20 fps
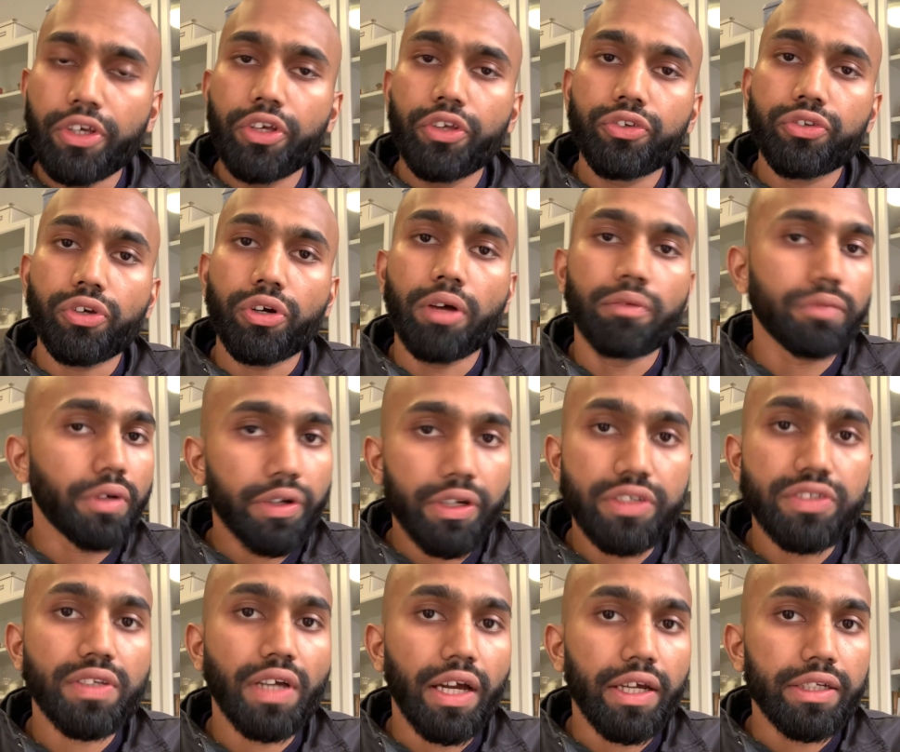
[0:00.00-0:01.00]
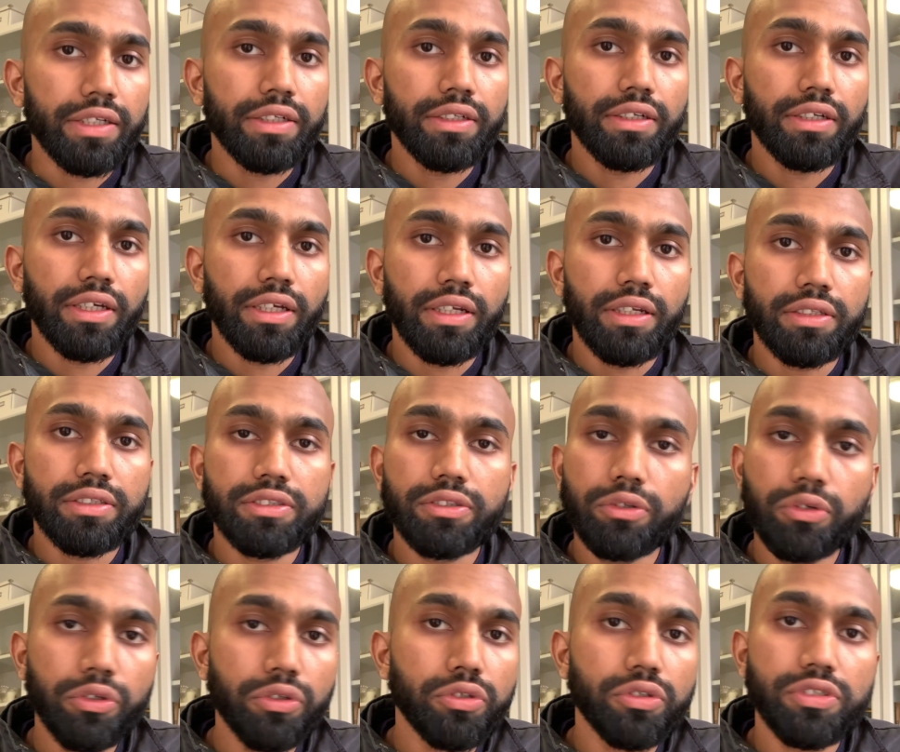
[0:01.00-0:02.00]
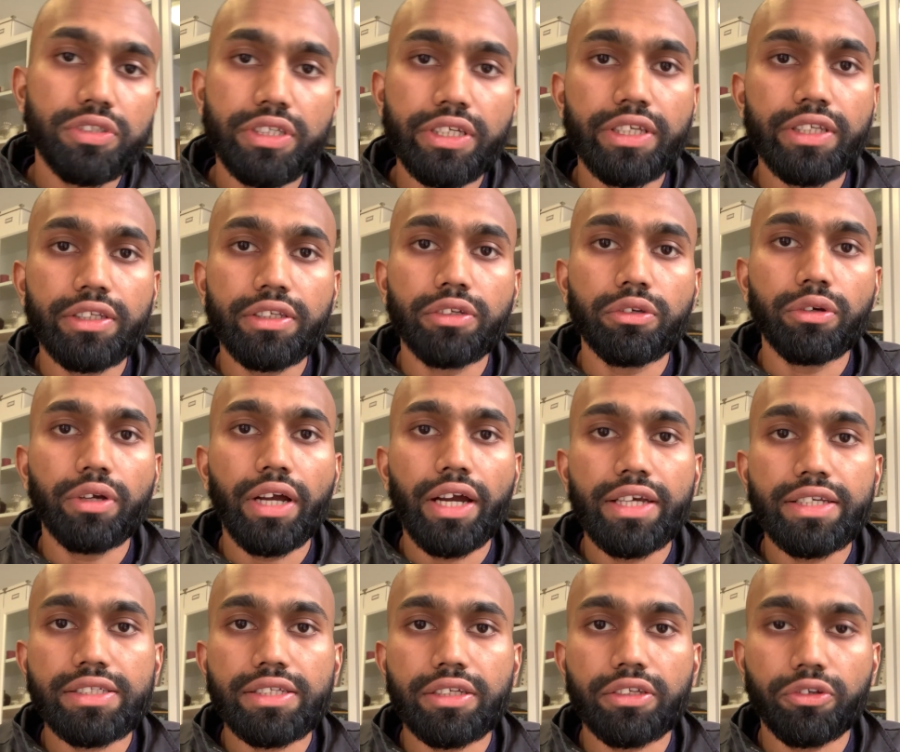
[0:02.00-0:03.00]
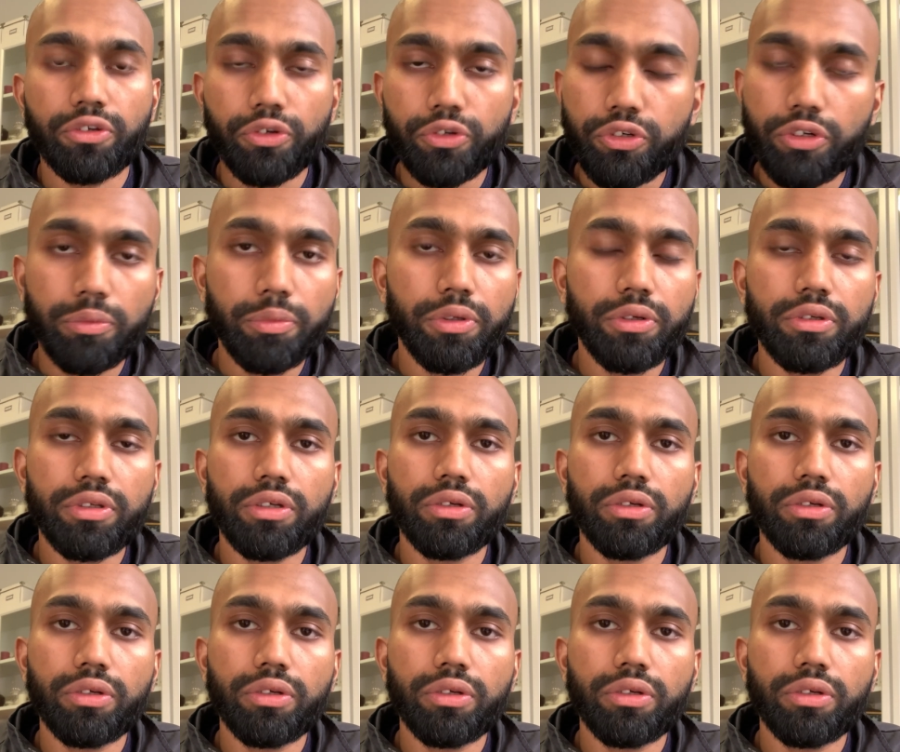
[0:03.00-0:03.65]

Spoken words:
So I'm very excited, and it's good to see that you guys can contribute.